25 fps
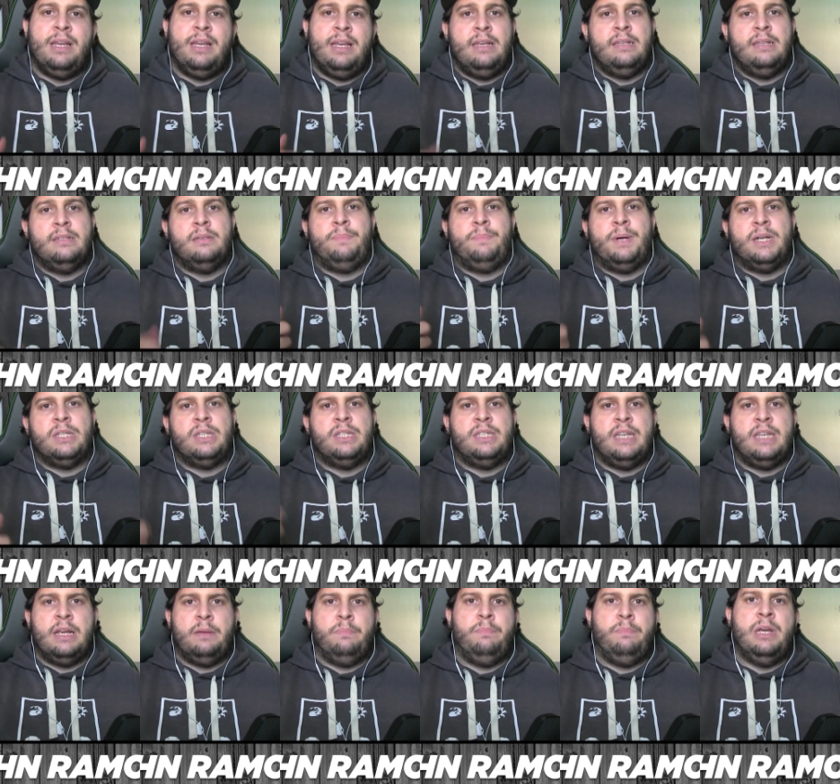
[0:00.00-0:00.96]
He's about to
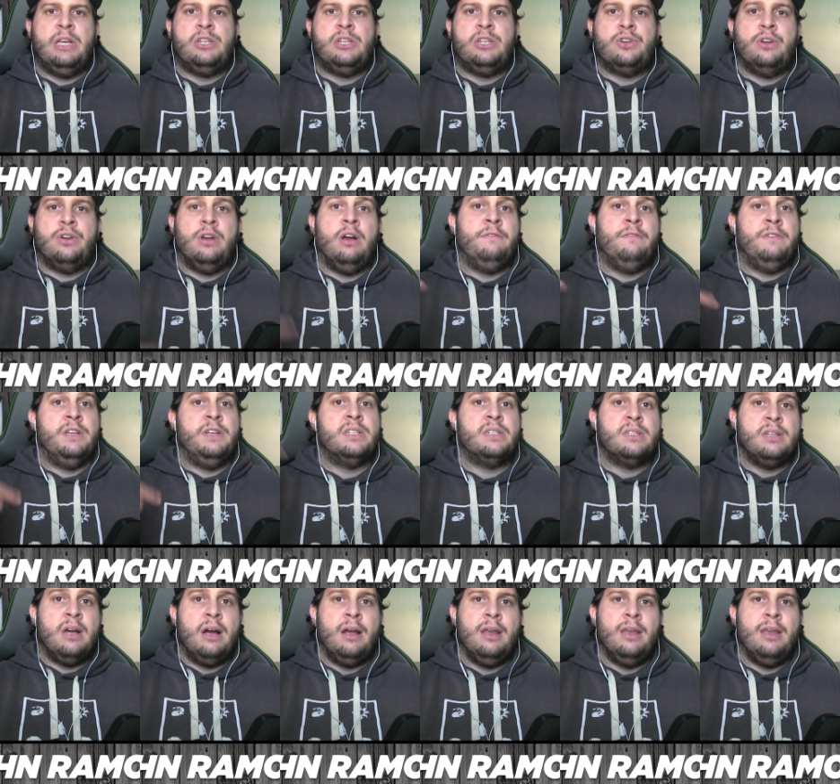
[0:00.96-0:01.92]
take a picture of his
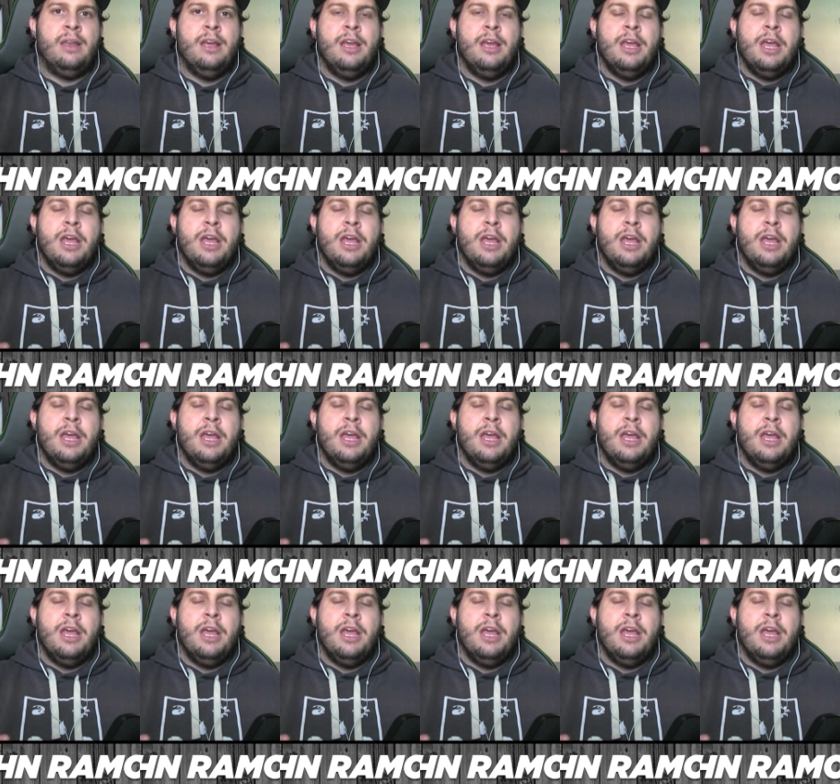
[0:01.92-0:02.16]
son,